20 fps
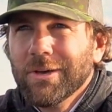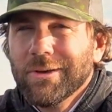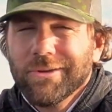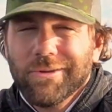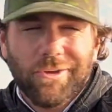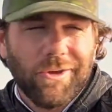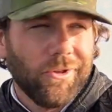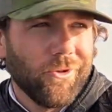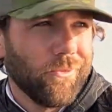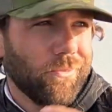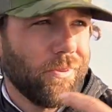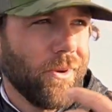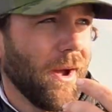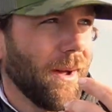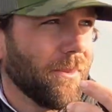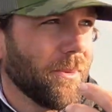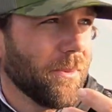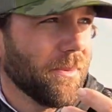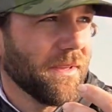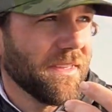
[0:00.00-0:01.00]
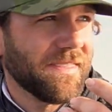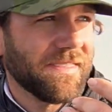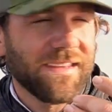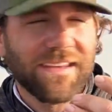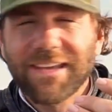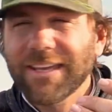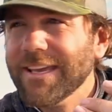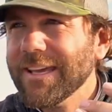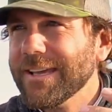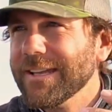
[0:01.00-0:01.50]
Y'all are probably
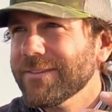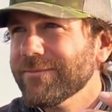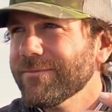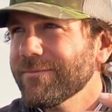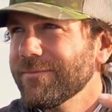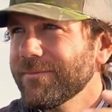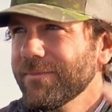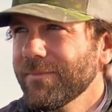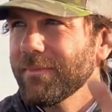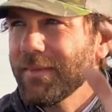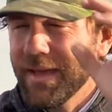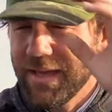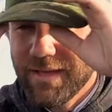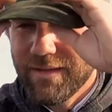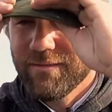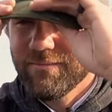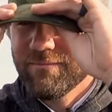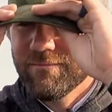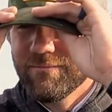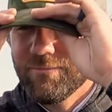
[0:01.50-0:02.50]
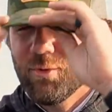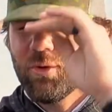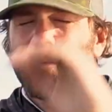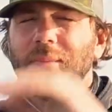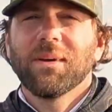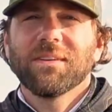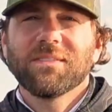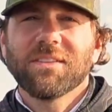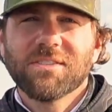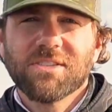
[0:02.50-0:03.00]
thinking, man, what
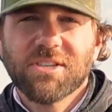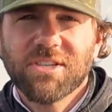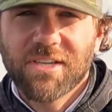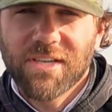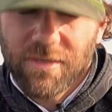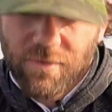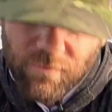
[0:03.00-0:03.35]
about the jig?